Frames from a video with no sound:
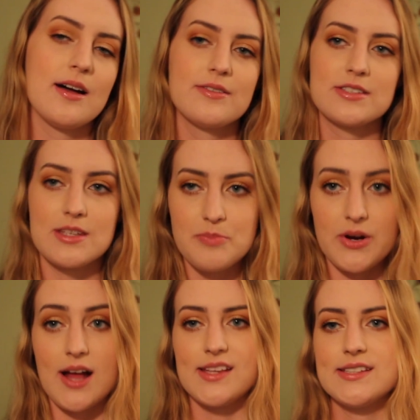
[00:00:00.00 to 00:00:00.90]
of sleep
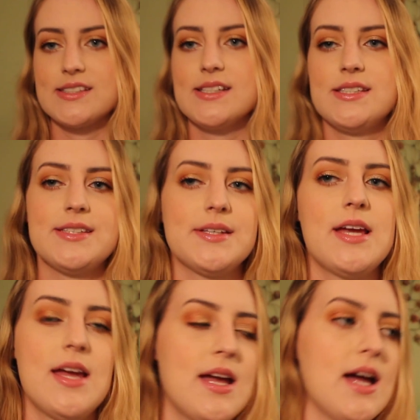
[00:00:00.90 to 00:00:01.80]
paralysis,
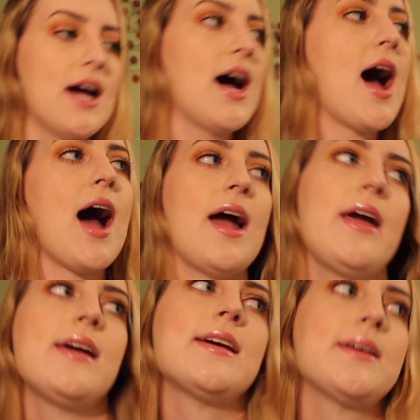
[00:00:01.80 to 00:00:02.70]

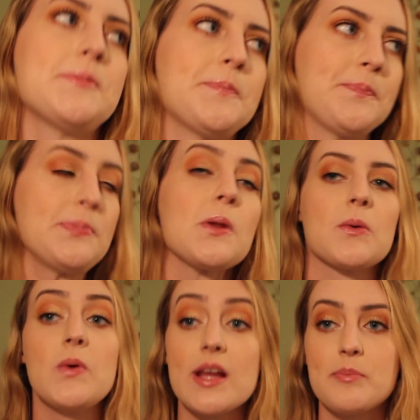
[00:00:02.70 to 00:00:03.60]

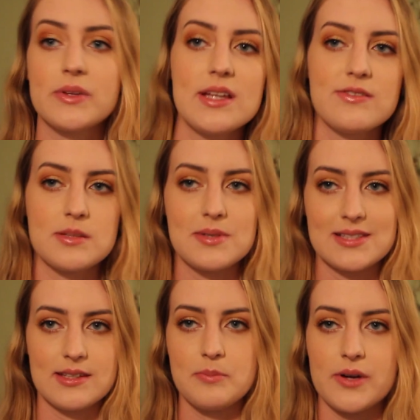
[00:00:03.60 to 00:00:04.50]
or what I believe to be
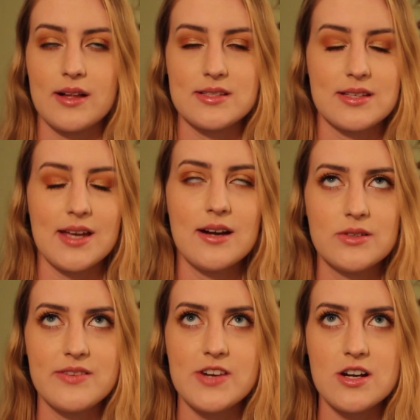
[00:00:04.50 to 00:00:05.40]
sleep paralysis, I
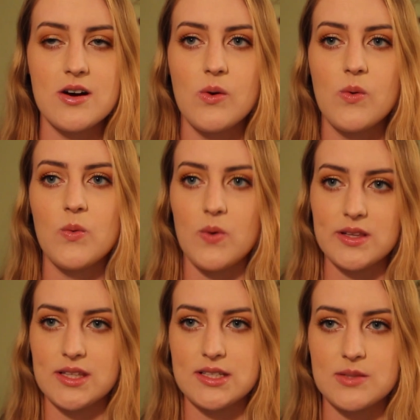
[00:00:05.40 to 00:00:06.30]
don't even know
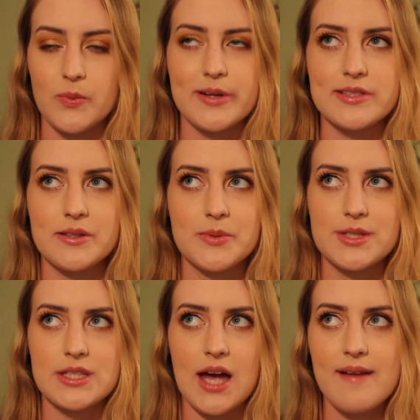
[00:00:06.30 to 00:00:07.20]
what this was.
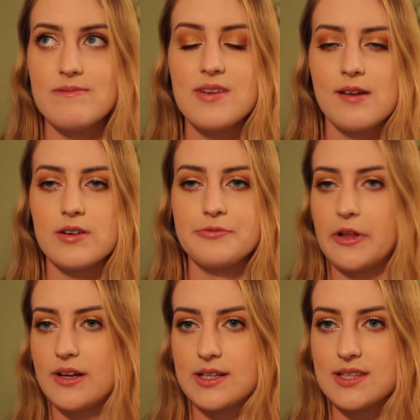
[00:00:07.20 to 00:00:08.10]
I've never
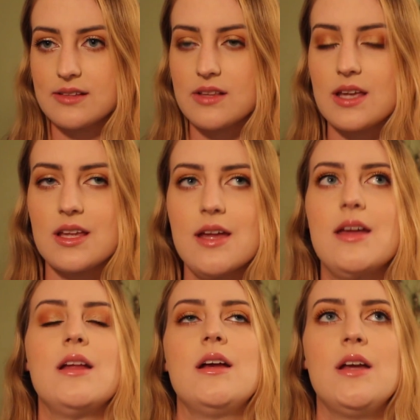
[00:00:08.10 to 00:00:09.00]
felt anything like it